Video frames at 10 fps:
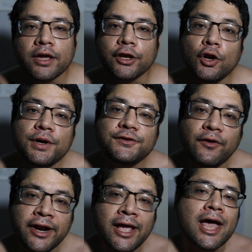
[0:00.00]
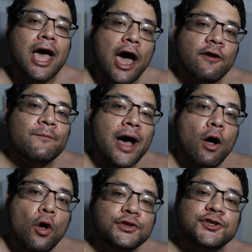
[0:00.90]
You know what's funny? Out of my
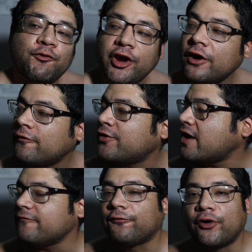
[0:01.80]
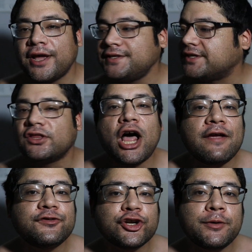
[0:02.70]
whole sphere of friends and
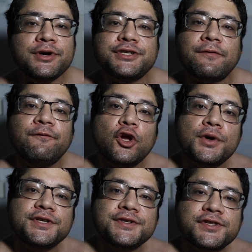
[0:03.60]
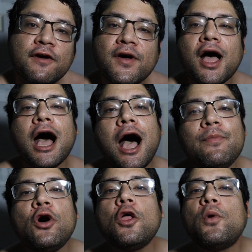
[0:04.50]
live streamers and viewers and stuff,
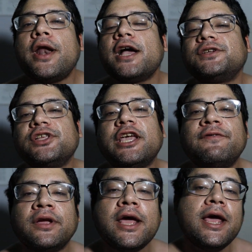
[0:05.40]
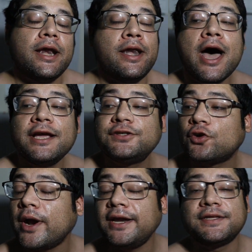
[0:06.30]
I'm the only one actually giving nice,
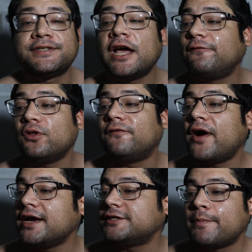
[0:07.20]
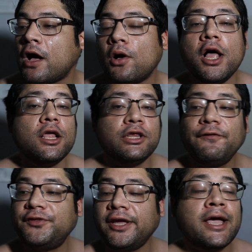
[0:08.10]
great, insightful advice about
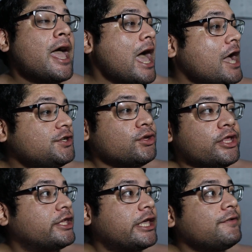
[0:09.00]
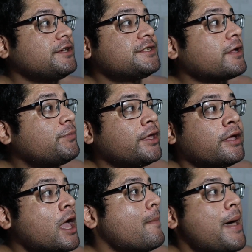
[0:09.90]
lifting, actually giving
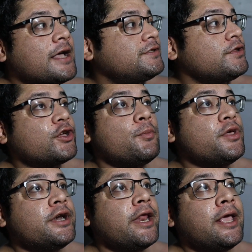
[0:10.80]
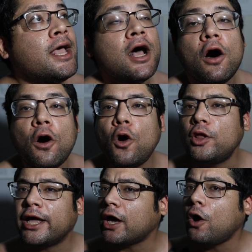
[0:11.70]
something back to the community.
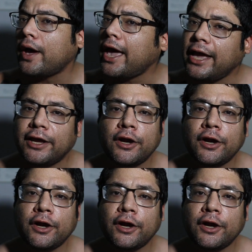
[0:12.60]
Oh, like, oh, hey,